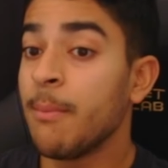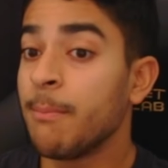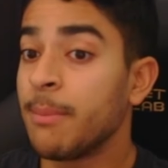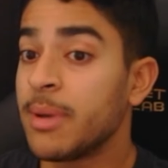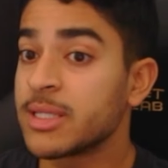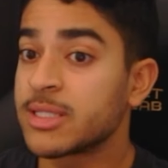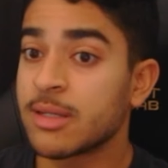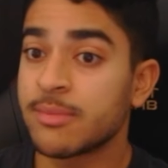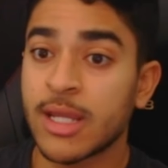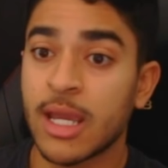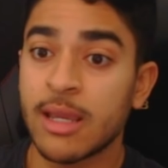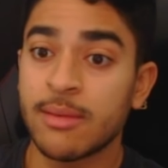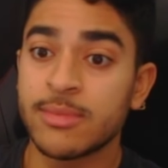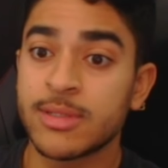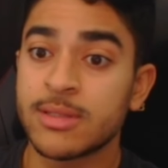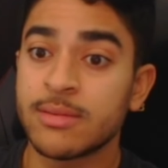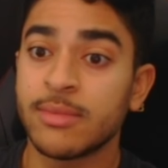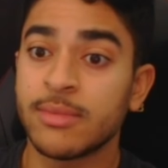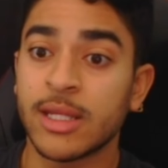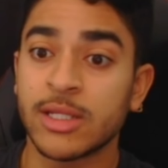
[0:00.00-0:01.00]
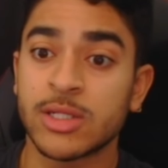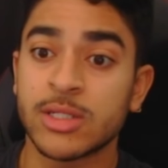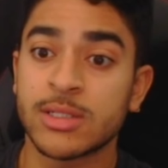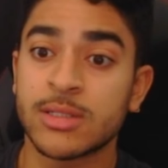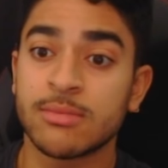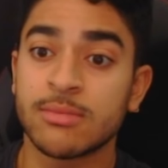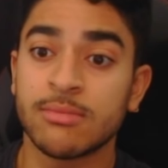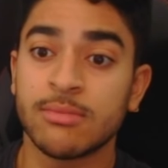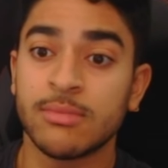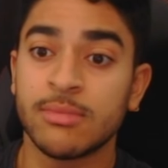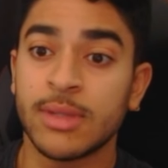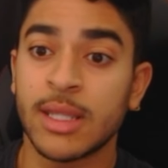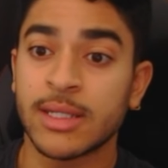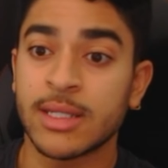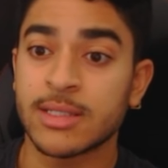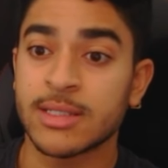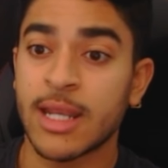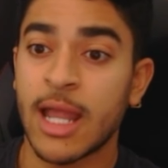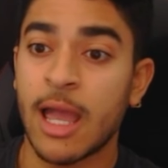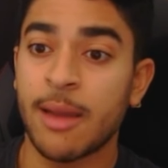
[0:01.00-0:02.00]
But sometimes that
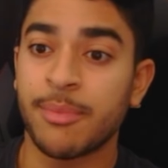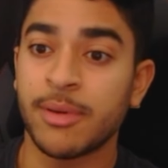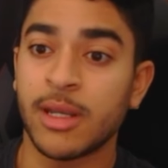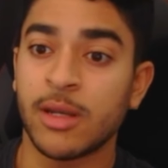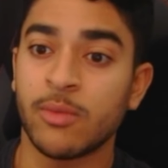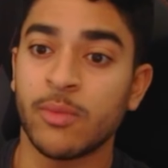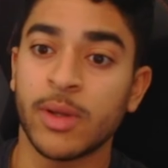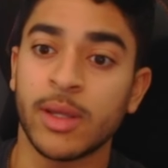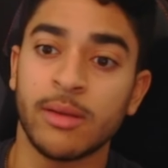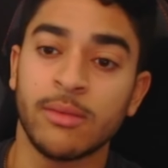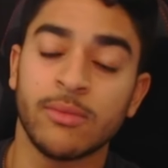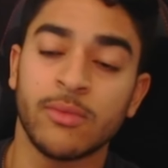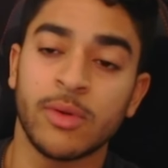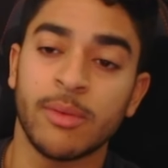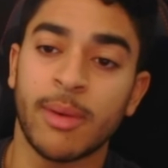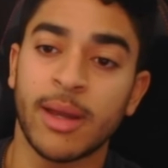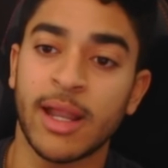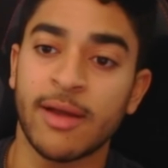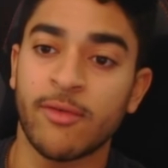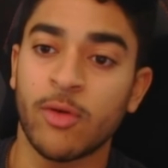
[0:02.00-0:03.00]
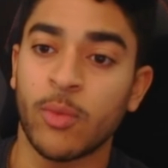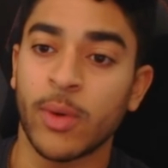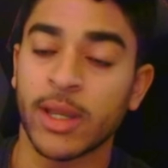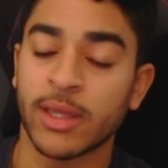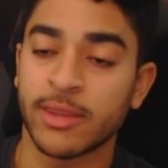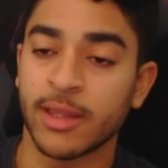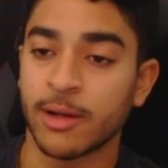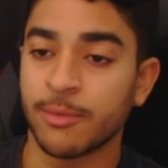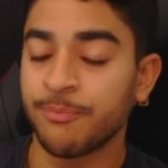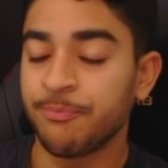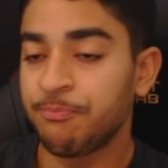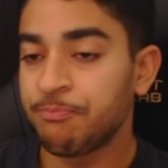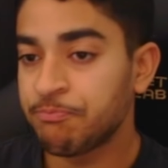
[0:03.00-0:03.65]
doesn't happen and we might have a wick there.